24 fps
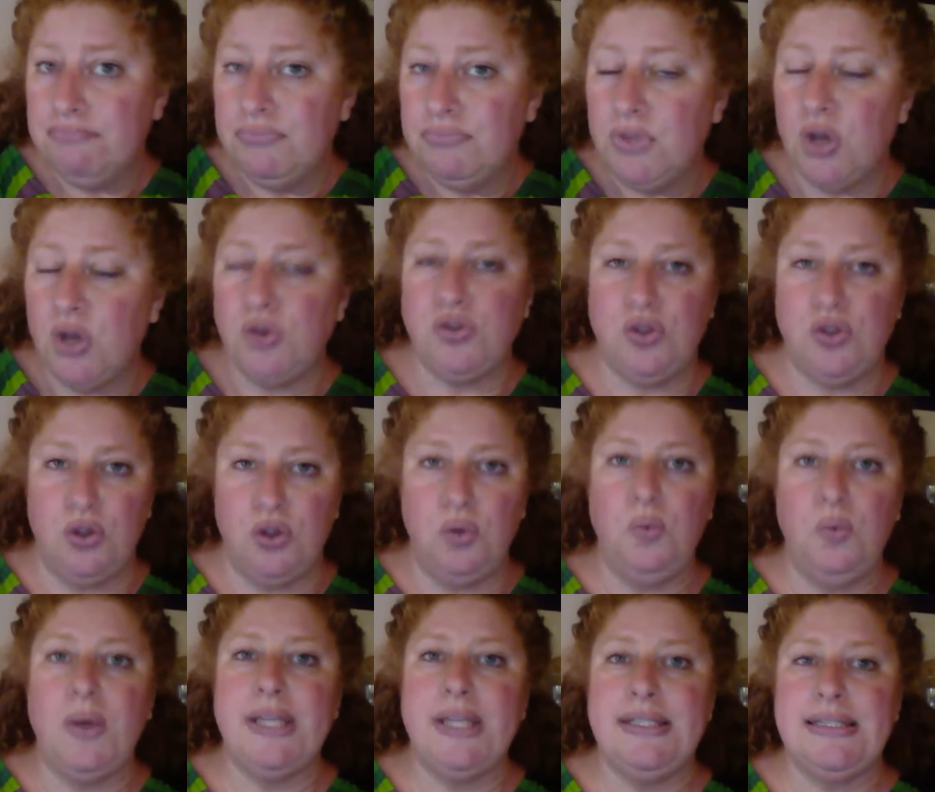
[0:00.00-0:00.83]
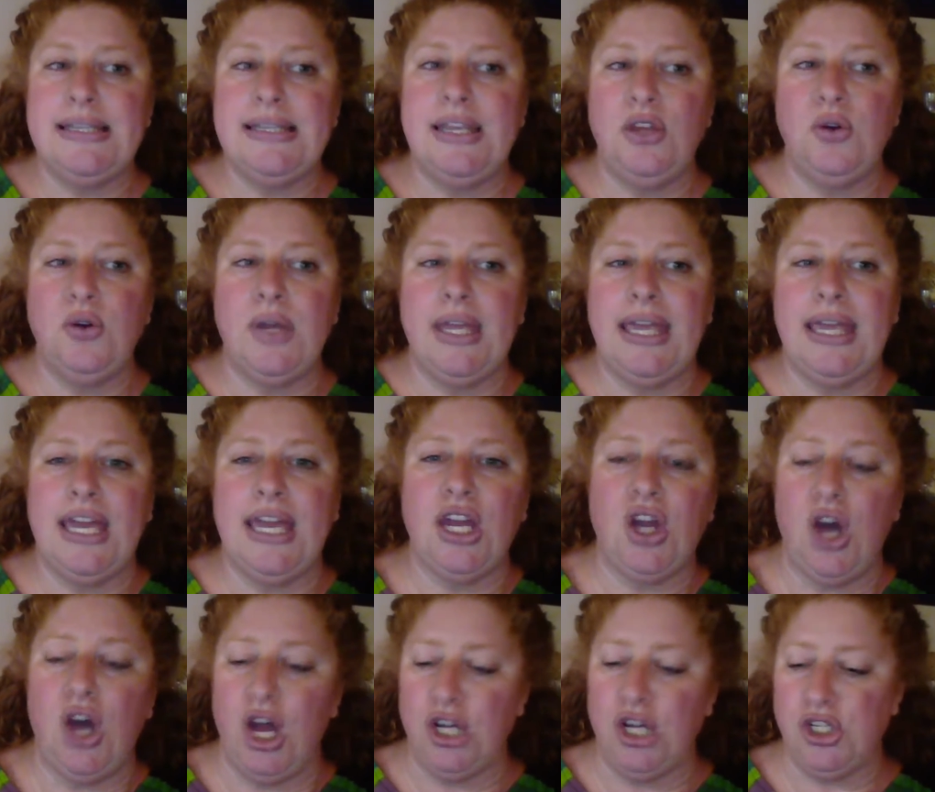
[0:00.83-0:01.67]
Those are the ones that you can
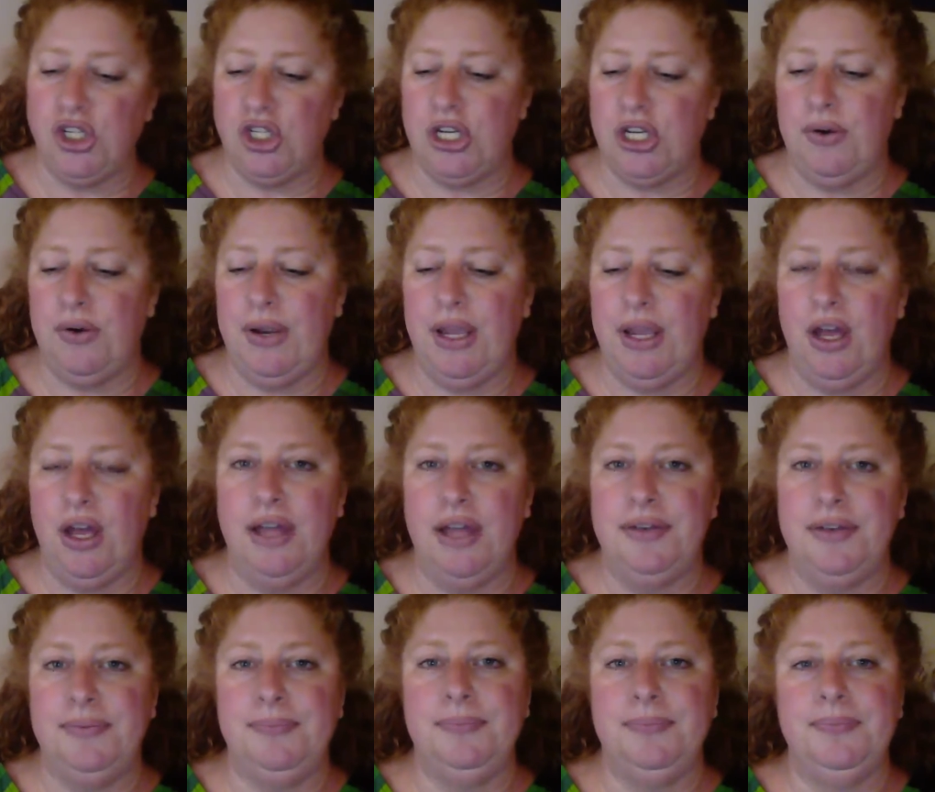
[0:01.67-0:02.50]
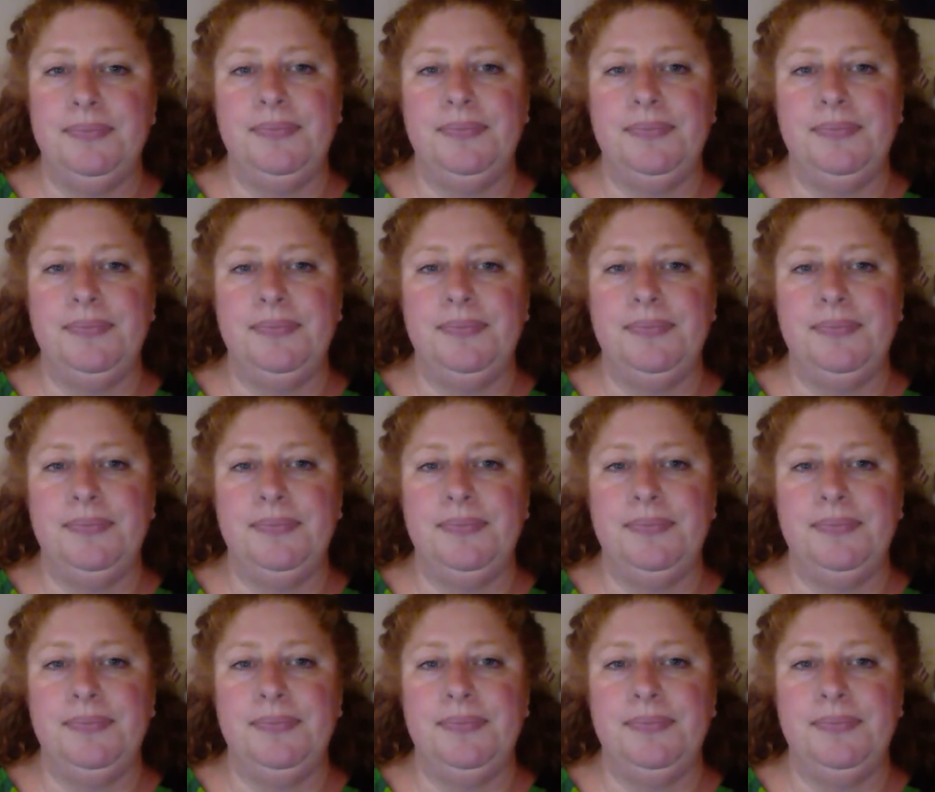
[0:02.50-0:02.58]
get cost sharing on.